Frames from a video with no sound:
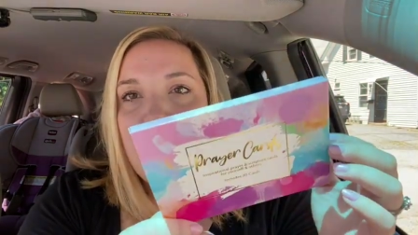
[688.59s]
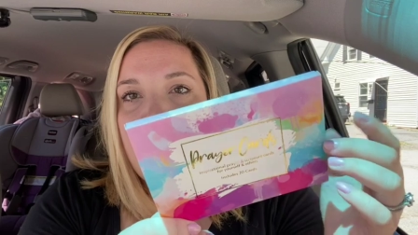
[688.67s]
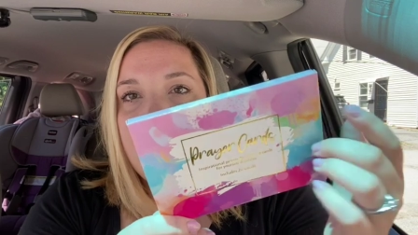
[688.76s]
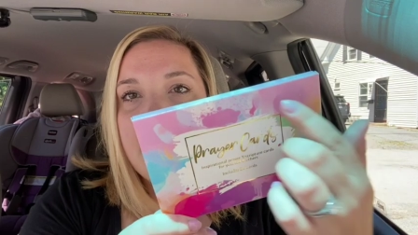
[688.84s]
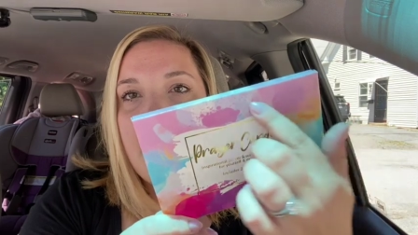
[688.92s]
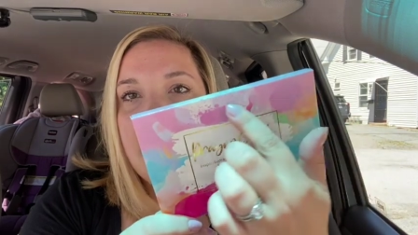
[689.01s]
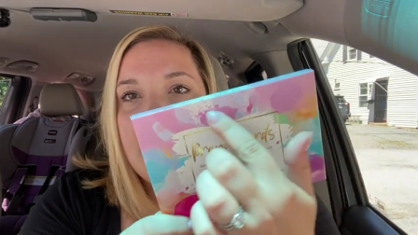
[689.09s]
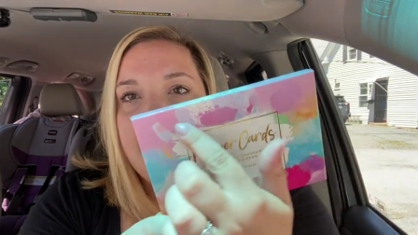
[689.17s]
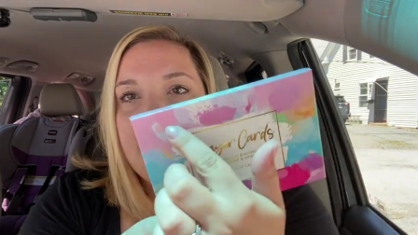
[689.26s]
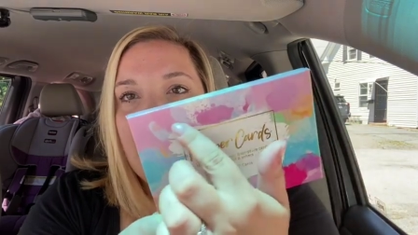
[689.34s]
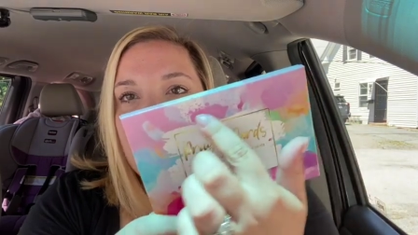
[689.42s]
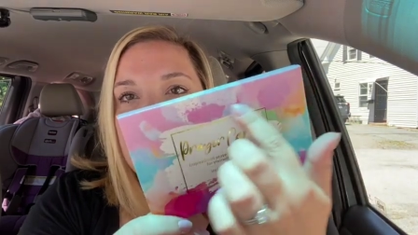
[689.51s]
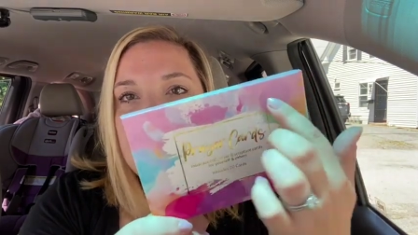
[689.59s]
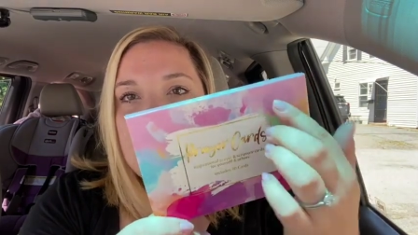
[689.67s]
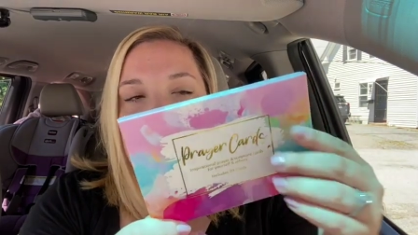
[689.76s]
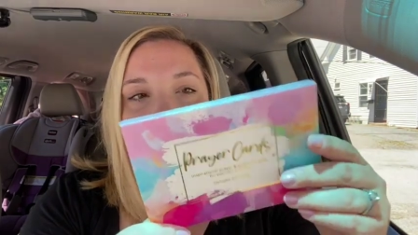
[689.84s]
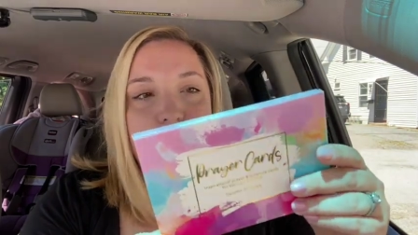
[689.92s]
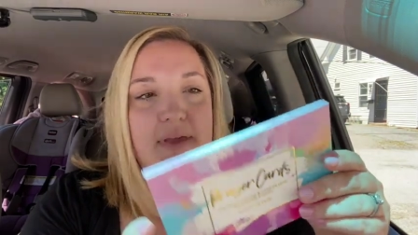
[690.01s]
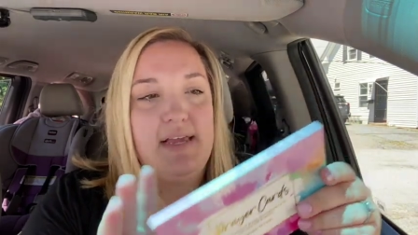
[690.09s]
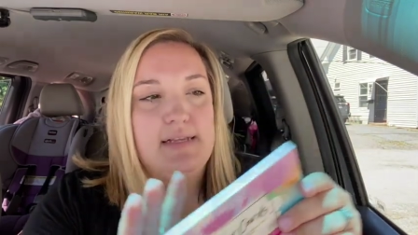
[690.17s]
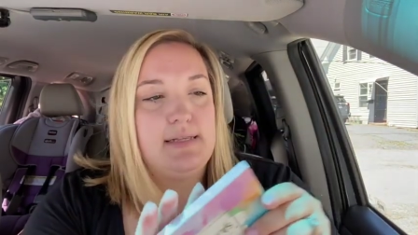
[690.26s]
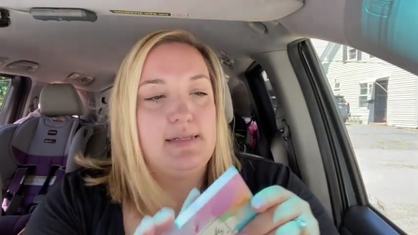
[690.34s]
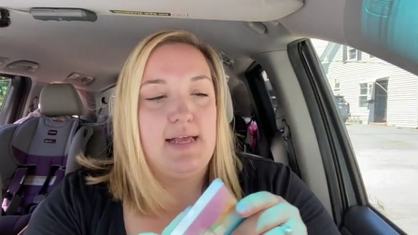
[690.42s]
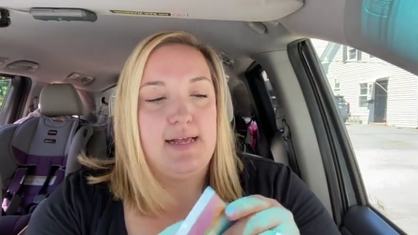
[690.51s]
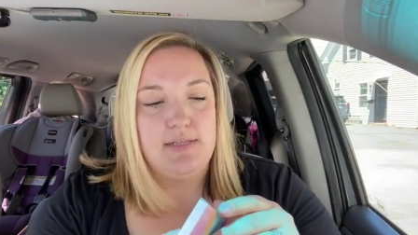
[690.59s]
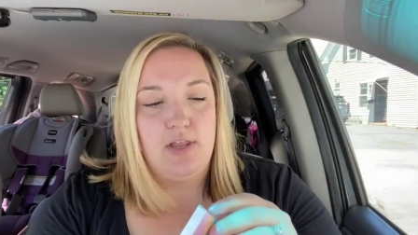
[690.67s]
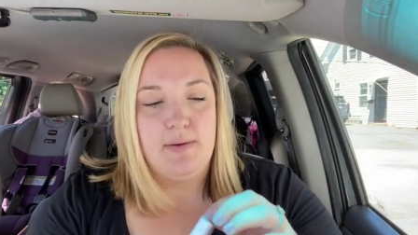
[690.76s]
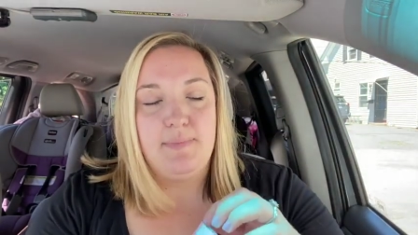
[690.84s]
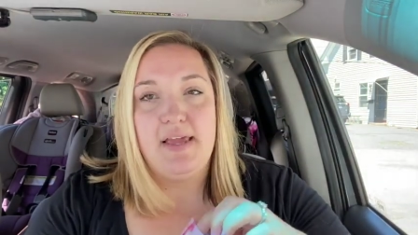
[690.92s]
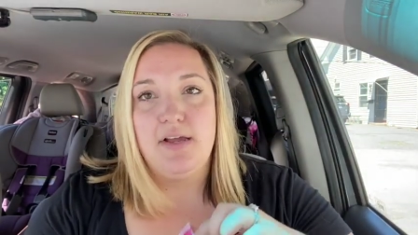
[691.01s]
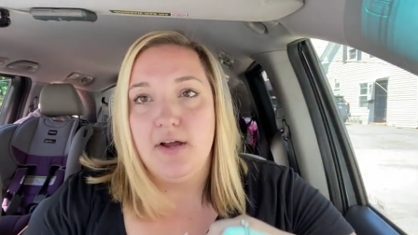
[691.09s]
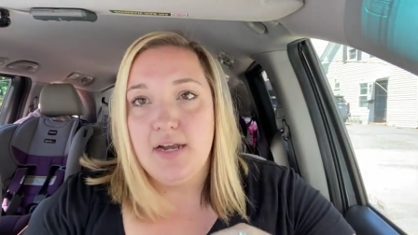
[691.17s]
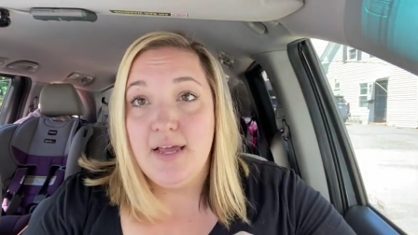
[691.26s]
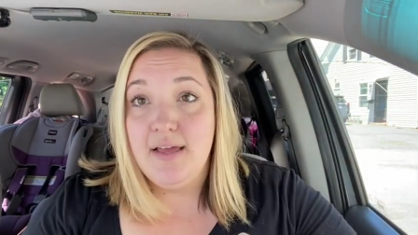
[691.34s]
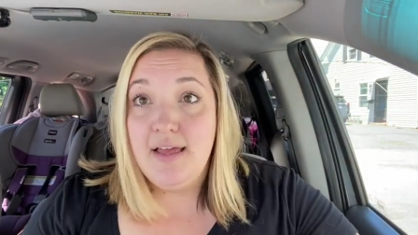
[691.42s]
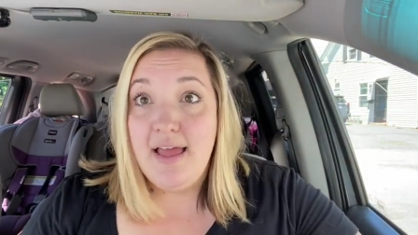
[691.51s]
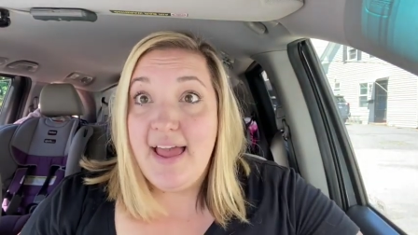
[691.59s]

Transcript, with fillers: but again, I'm counting this as pink since it has a lot of pink on it.